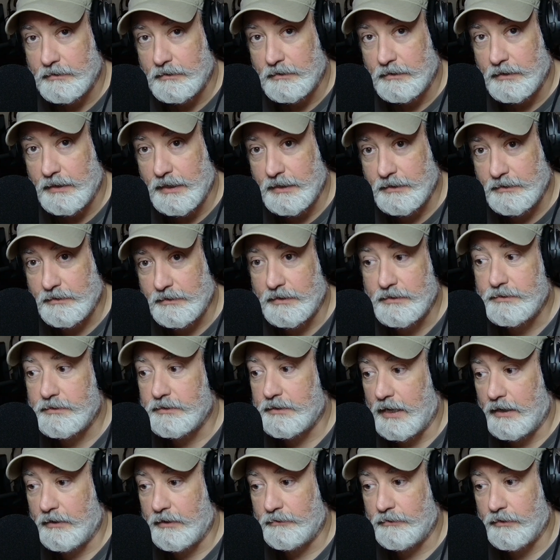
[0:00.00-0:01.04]
it does
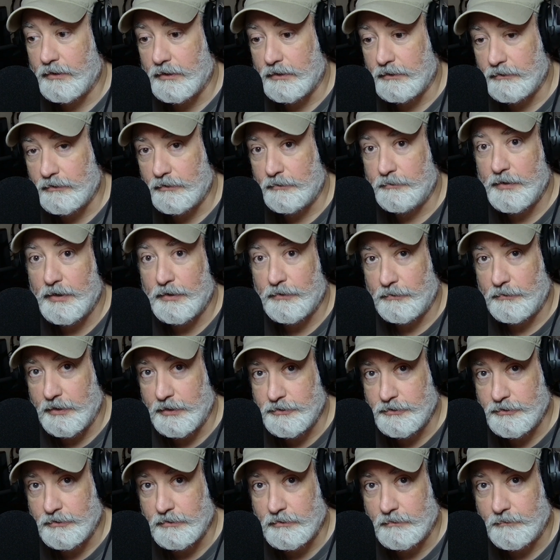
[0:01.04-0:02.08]
sound a little bit
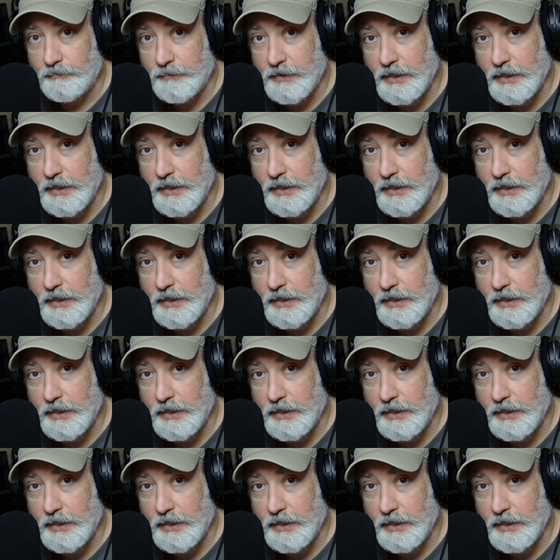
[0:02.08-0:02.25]
richer.